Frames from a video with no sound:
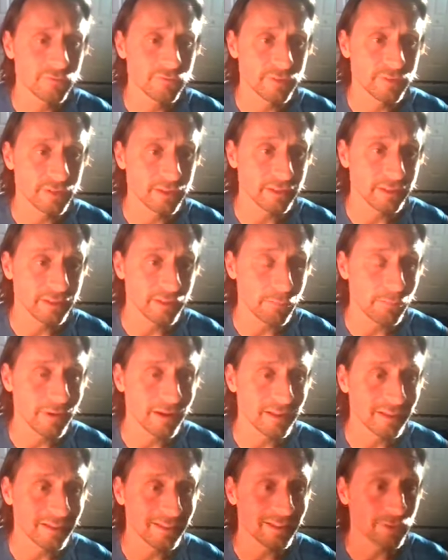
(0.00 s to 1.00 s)
filling the
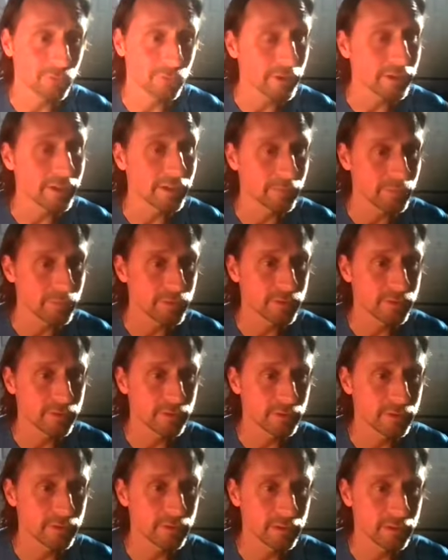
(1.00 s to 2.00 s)
belly and ribs,
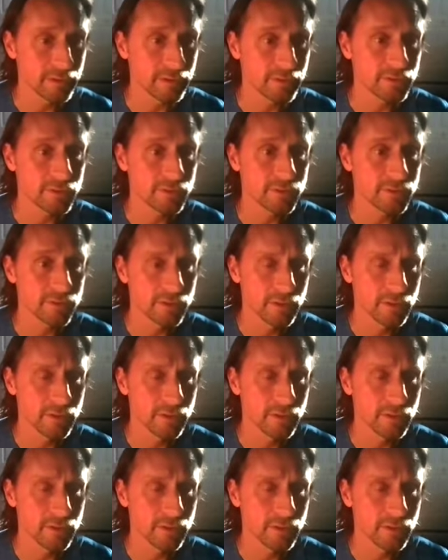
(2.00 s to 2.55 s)
is